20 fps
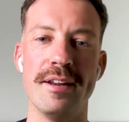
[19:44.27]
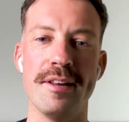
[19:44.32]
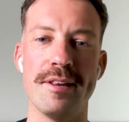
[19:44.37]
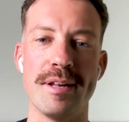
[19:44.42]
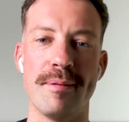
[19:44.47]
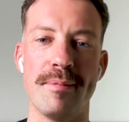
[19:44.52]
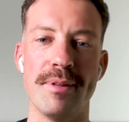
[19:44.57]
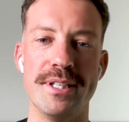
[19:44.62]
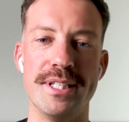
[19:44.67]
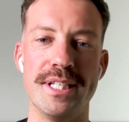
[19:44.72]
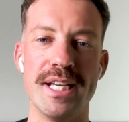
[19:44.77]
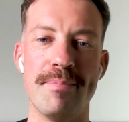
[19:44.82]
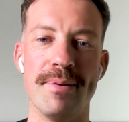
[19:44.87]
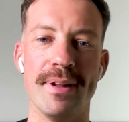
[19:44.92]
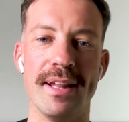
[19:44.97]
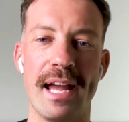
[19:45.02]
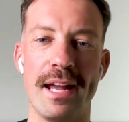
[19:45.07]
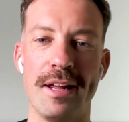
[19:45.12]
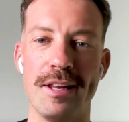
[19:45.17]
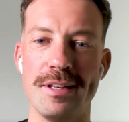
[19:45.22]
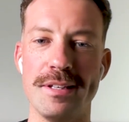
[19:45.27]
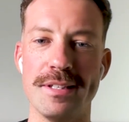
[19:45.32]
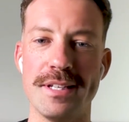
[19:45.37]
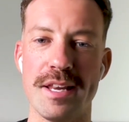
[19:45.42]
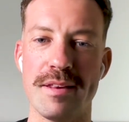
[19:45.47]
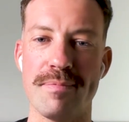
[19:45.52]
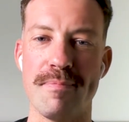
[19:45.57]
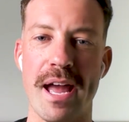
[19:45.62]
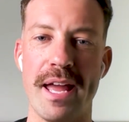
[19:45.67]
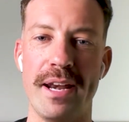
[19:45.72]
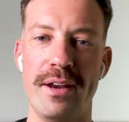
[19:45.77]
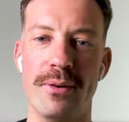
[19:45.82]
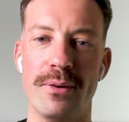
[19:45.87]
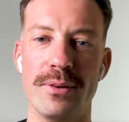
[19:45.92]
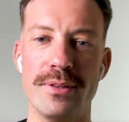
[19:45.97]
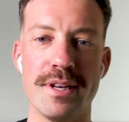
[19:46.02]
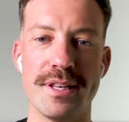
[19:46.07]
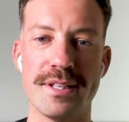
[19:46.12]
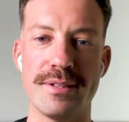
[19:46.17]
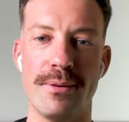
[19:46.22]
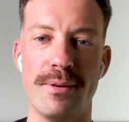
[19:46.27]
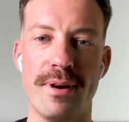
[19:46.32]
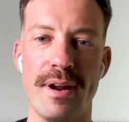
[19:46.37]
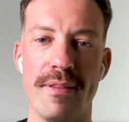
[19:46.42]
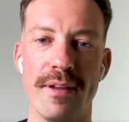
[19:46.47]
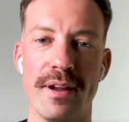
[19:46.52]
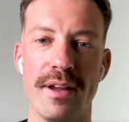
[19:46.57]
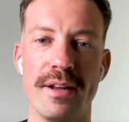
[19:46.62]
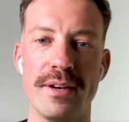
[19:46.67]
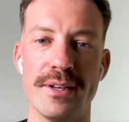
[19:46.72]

in some of the deeper lakes in Tasmania or just around yeah.